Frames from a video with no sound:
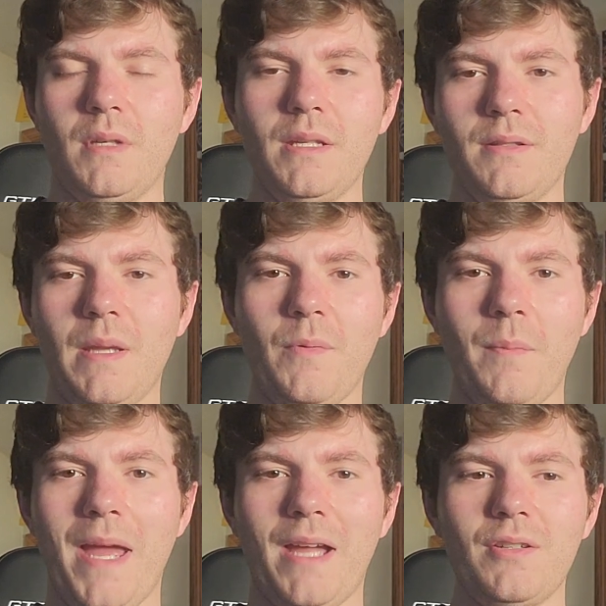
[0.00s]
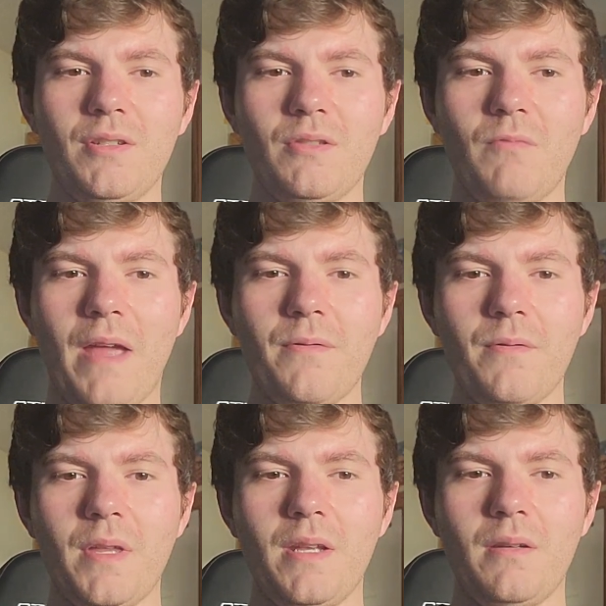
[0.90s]
in separate packages rather
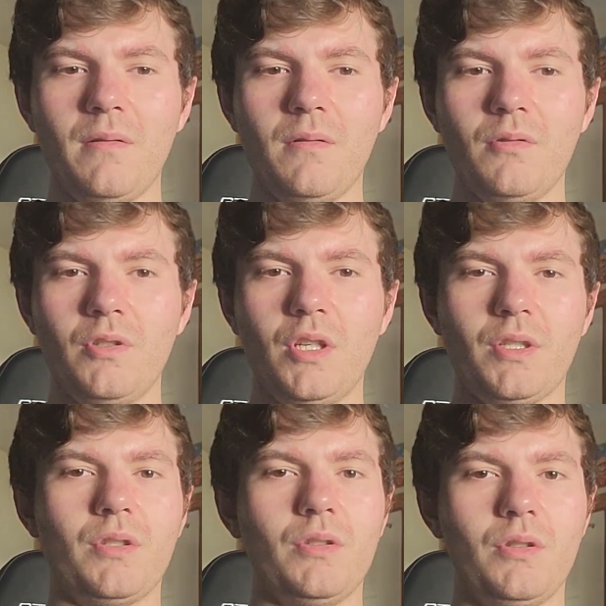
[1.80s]
than just